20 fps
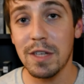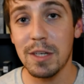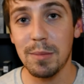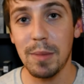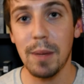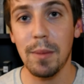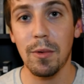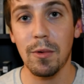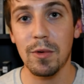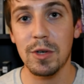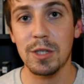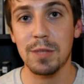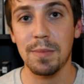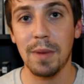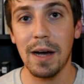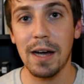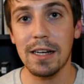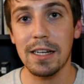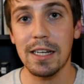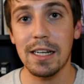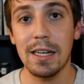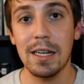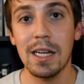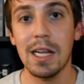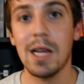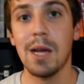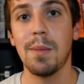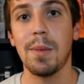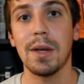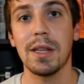these people responded,
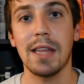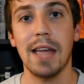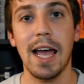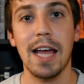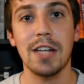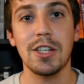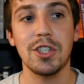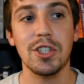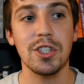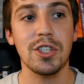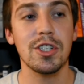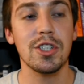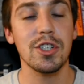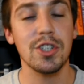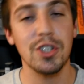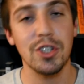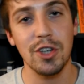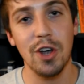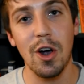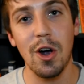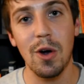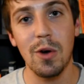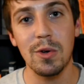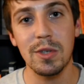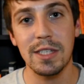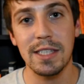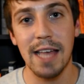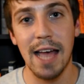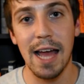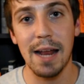but that just
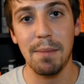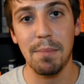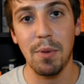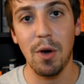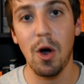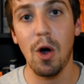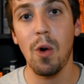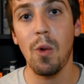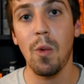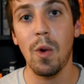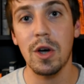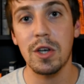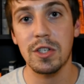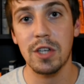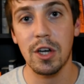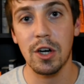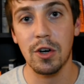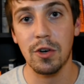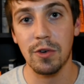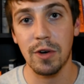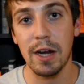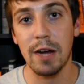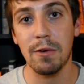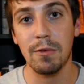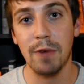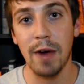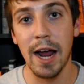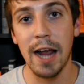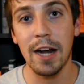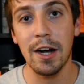shows that Poe was a great
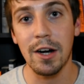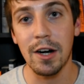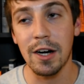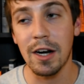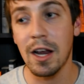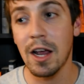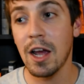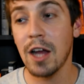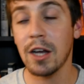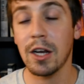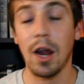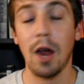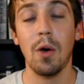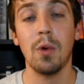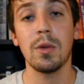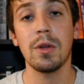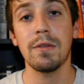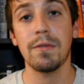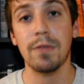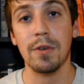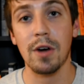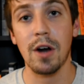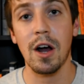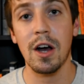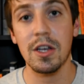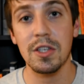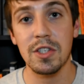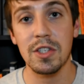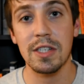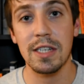writer, not only for
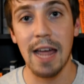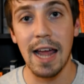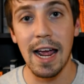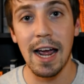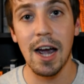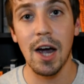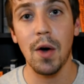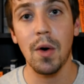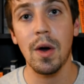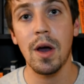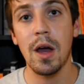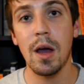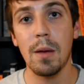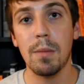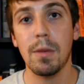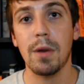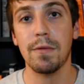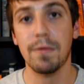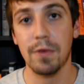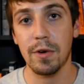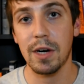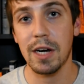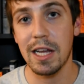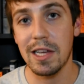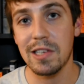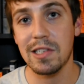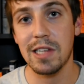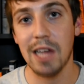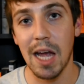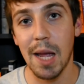us now, but for
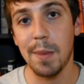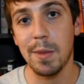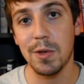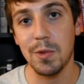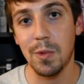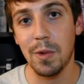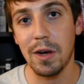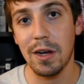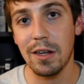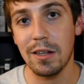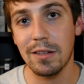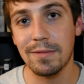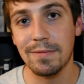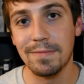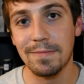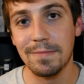his time as well.